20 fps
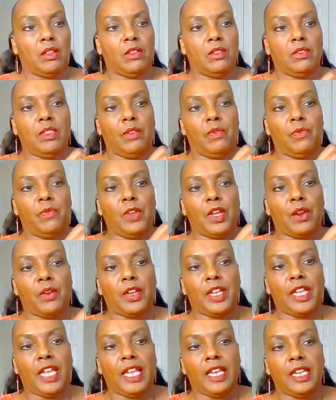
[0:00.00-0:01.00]

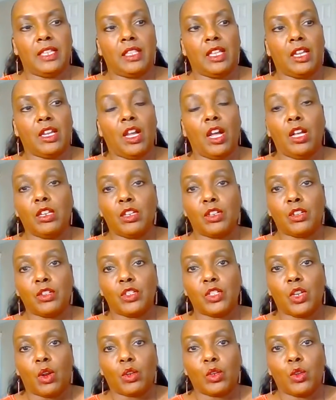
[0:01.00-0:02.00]
the
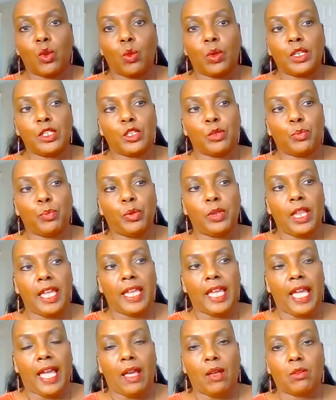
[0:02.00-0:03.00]
colors are going to
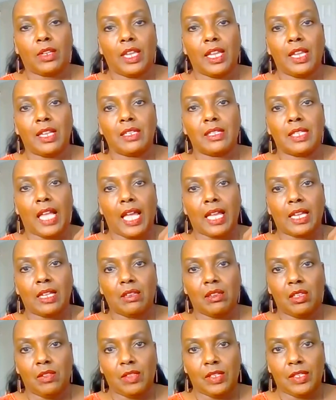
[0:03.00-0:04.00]
play out
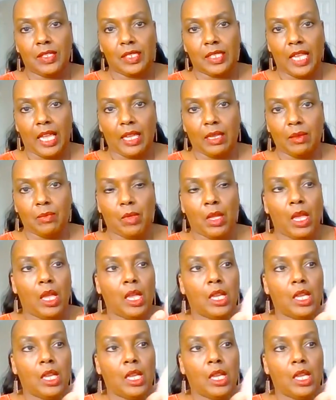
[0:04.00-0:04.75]
exactly the same.